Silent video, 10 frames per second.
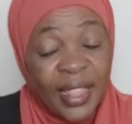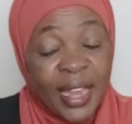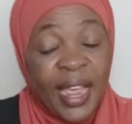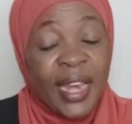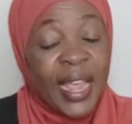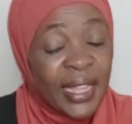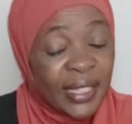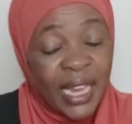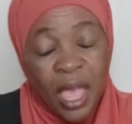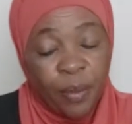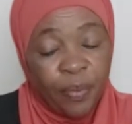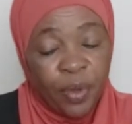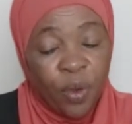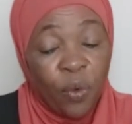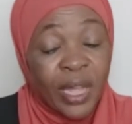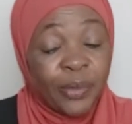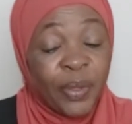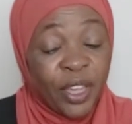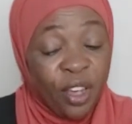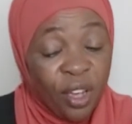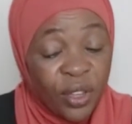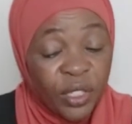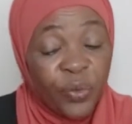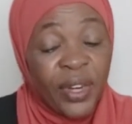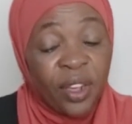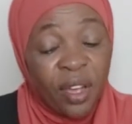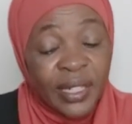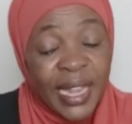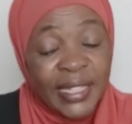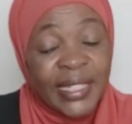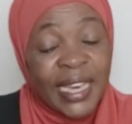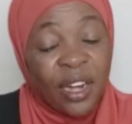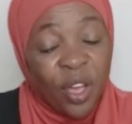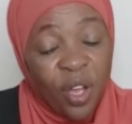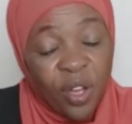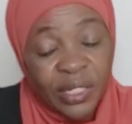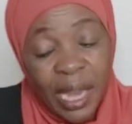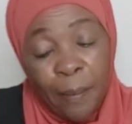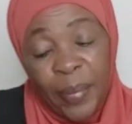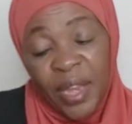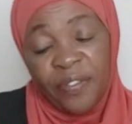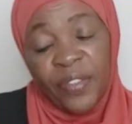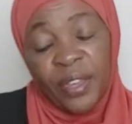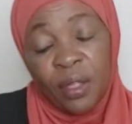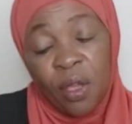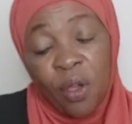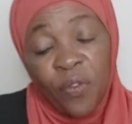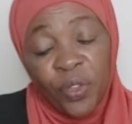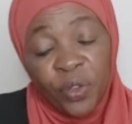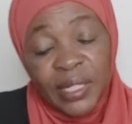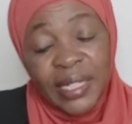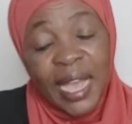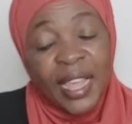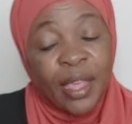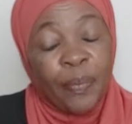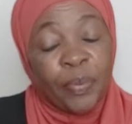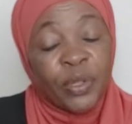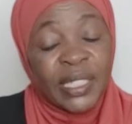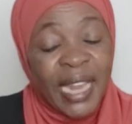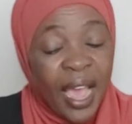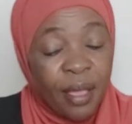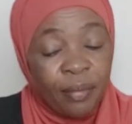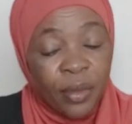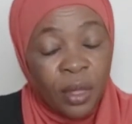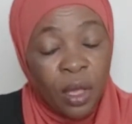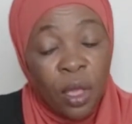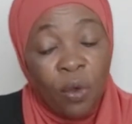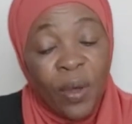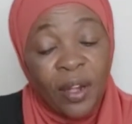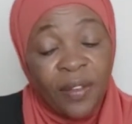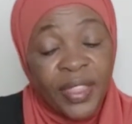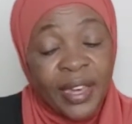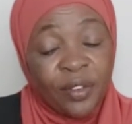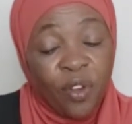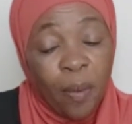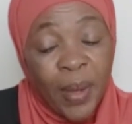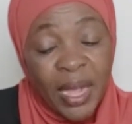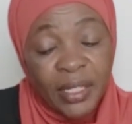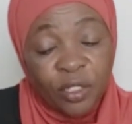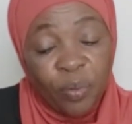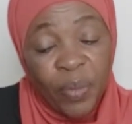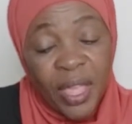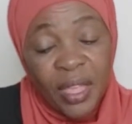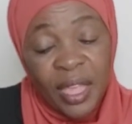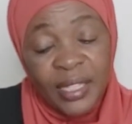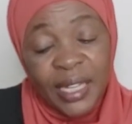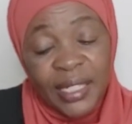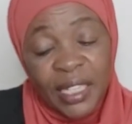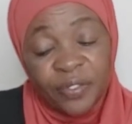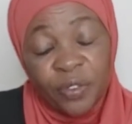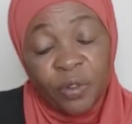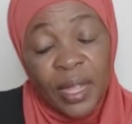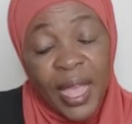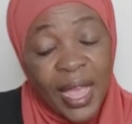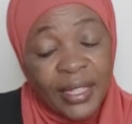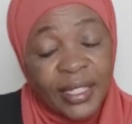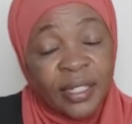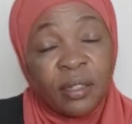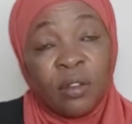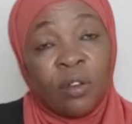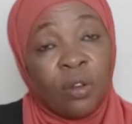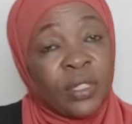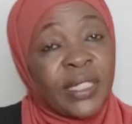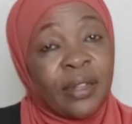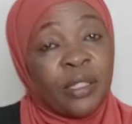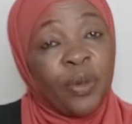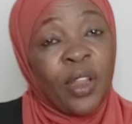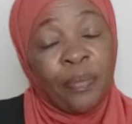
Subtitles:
than an S type was because we recognized the long-term benefit of using other people's time. One of the drawbacks to being a successful S or small